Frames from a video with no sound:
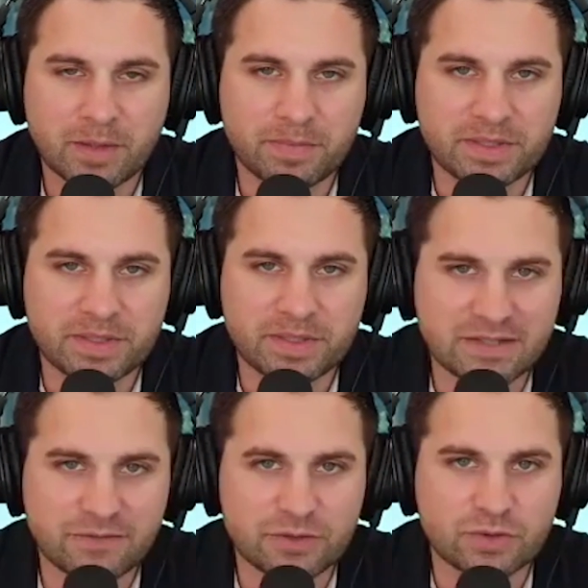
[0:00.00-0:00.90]
But that
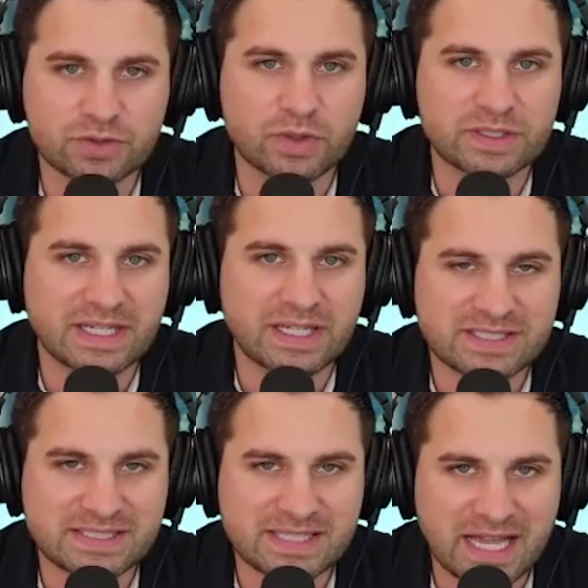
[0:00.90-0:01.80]
individual is going to have a
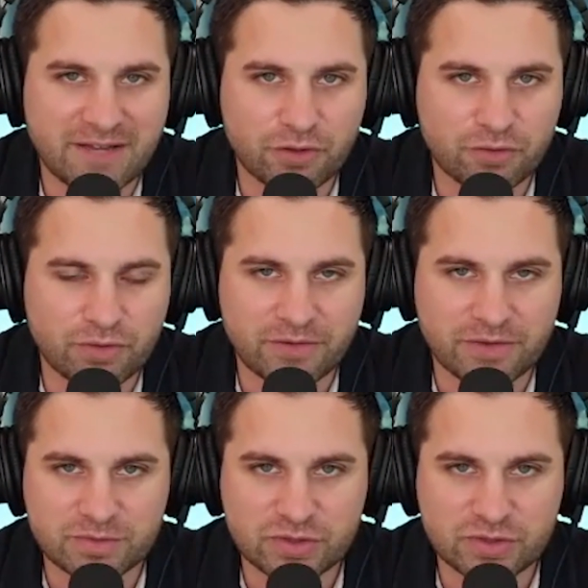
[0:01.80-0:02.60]
staff around them.